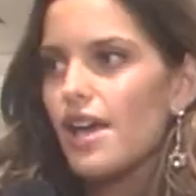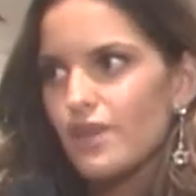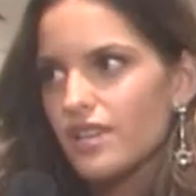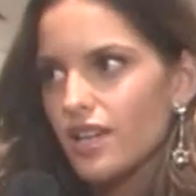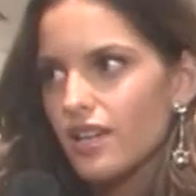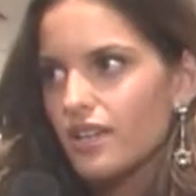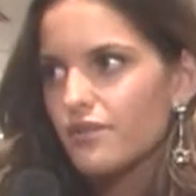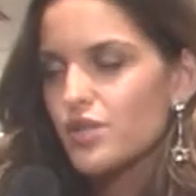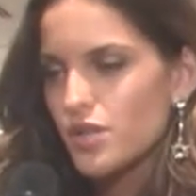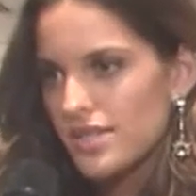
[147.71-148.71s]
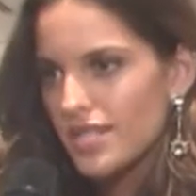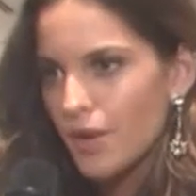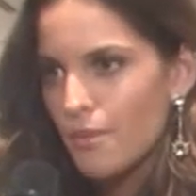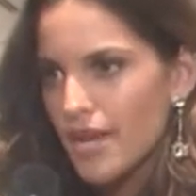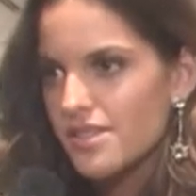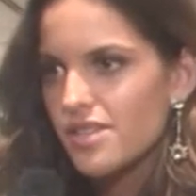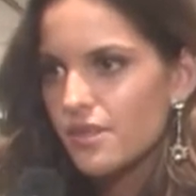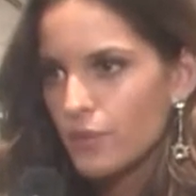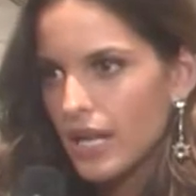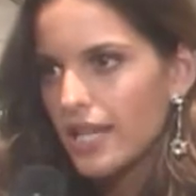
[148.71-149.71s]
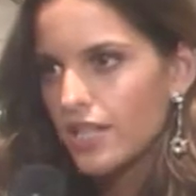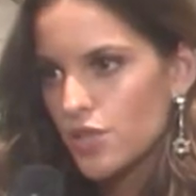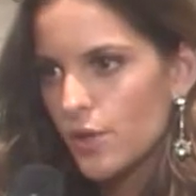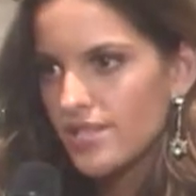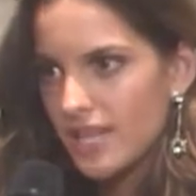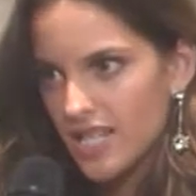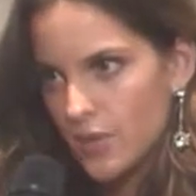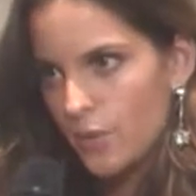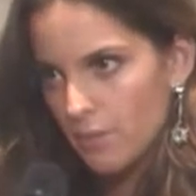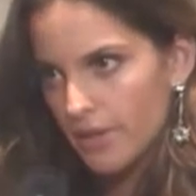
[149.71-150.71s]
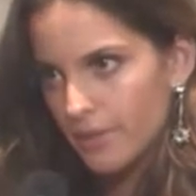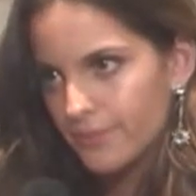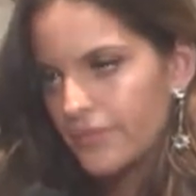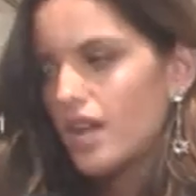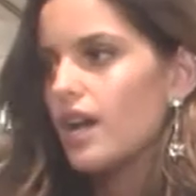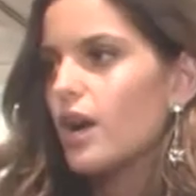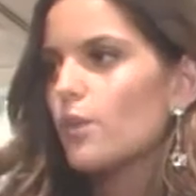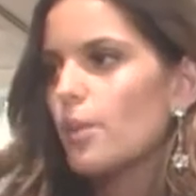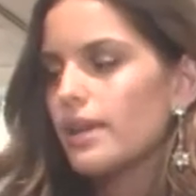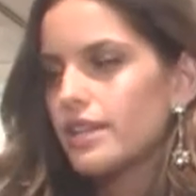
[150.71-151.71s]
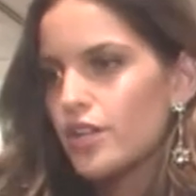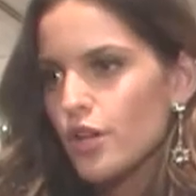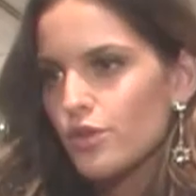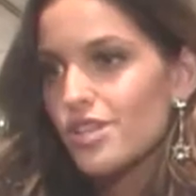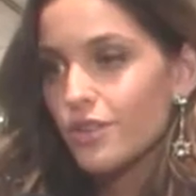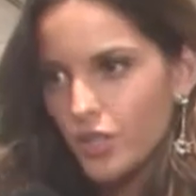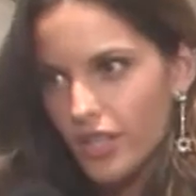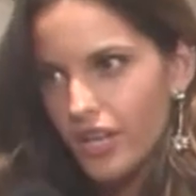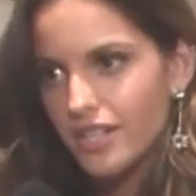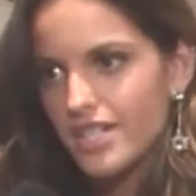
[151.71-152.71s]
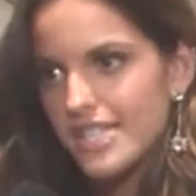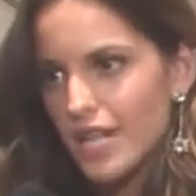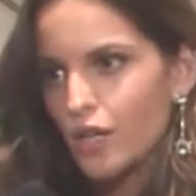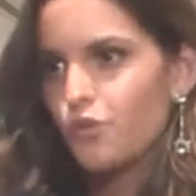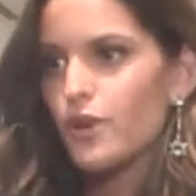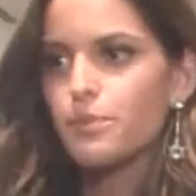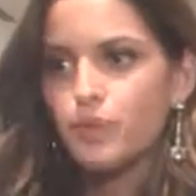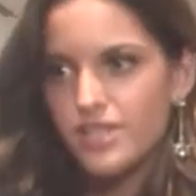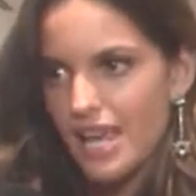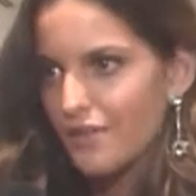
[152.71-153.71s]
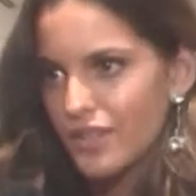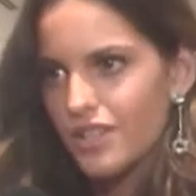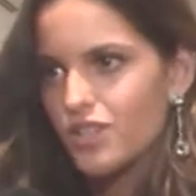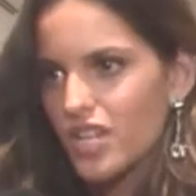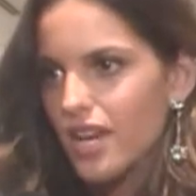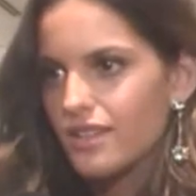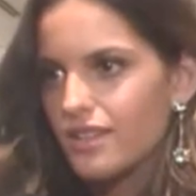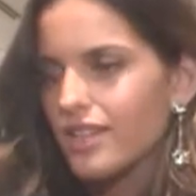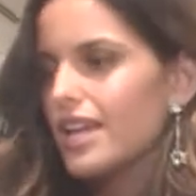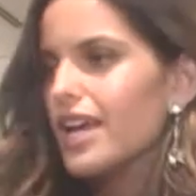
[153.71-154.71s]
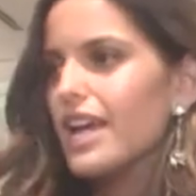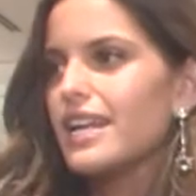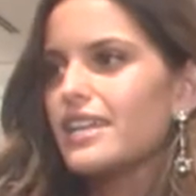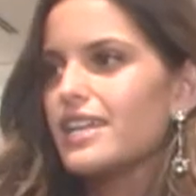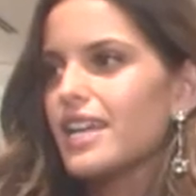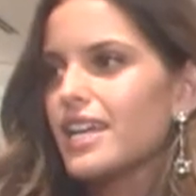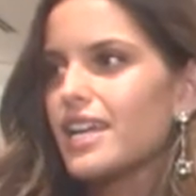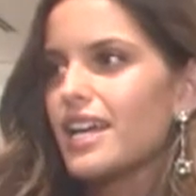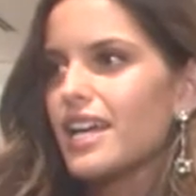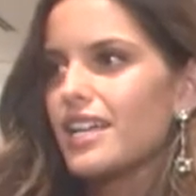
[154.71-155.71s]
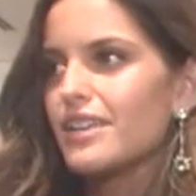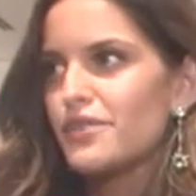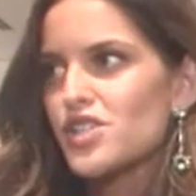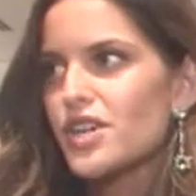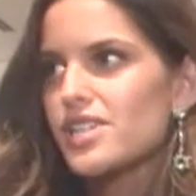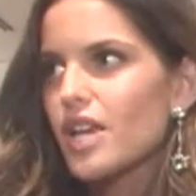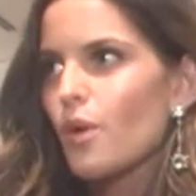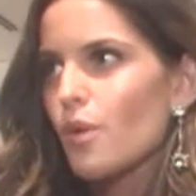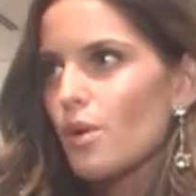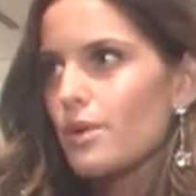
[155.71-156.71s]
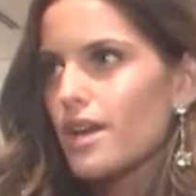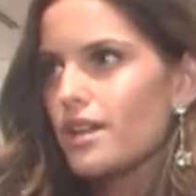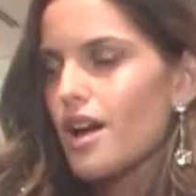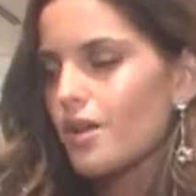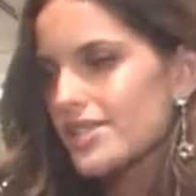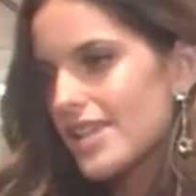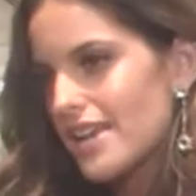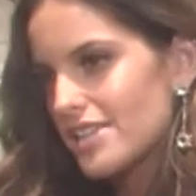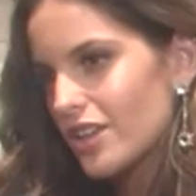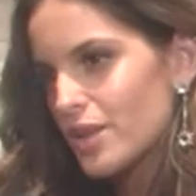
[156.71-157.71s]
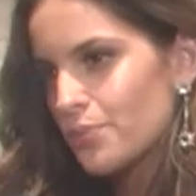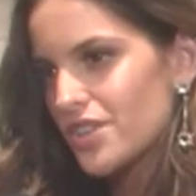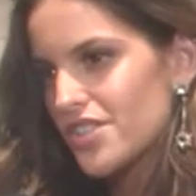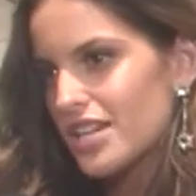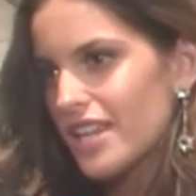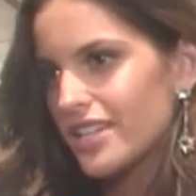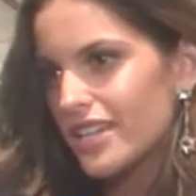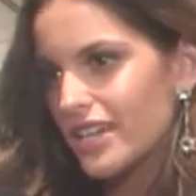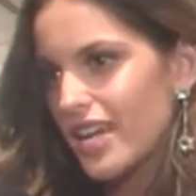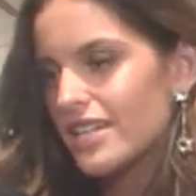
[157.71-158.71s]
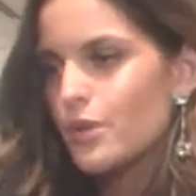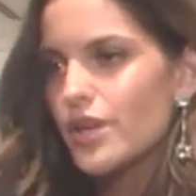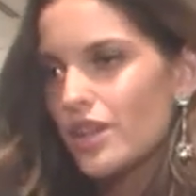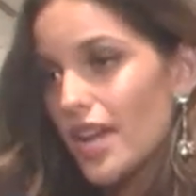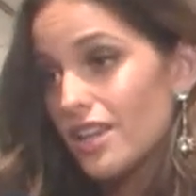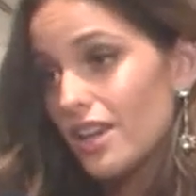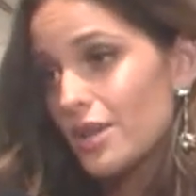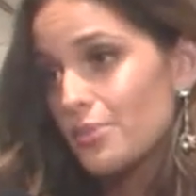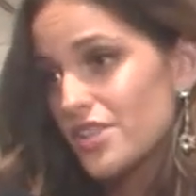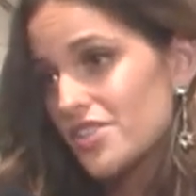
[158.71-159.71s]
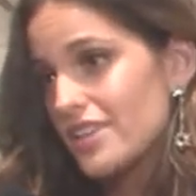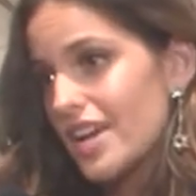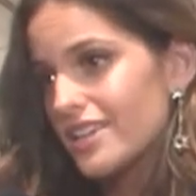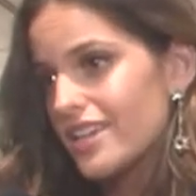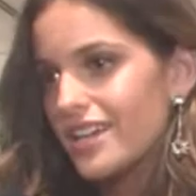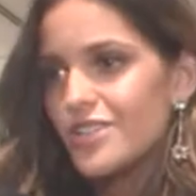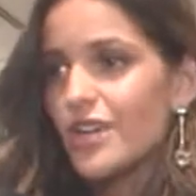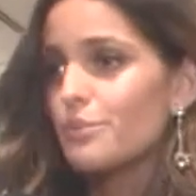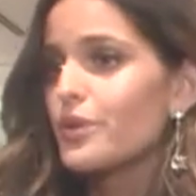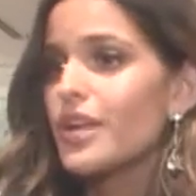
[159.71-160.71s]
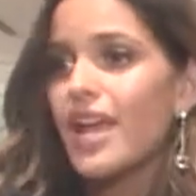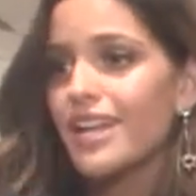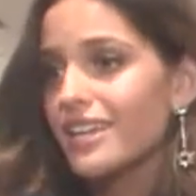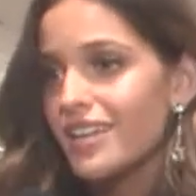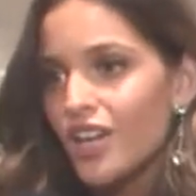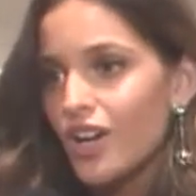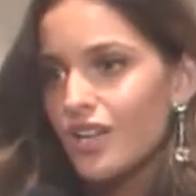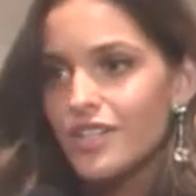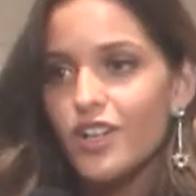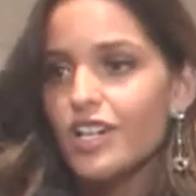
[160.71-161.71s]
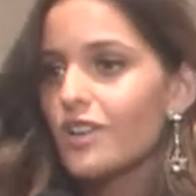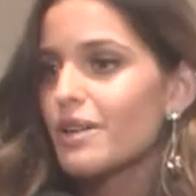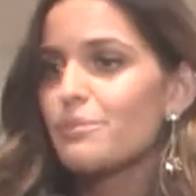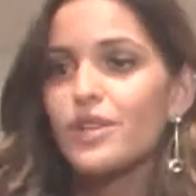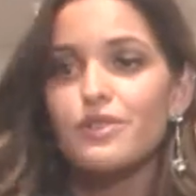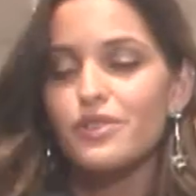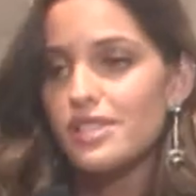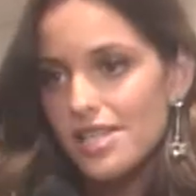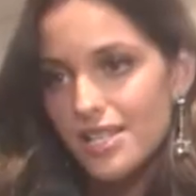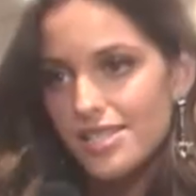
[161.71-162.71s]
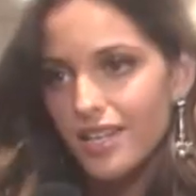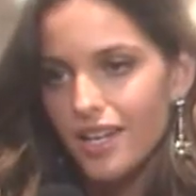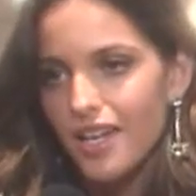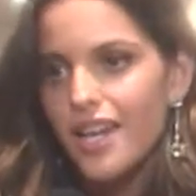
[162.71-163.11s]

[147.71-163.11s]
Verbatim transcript: Everything Victoria's Secret makes is relating to a sexy woman. A woman that knows how to care herself when puts everything together. And I think the Victoria's Secret woman always gets a lot of personality. And then when you get a lot of personality, you can put anything on, you're gonna look beautiful and sexy.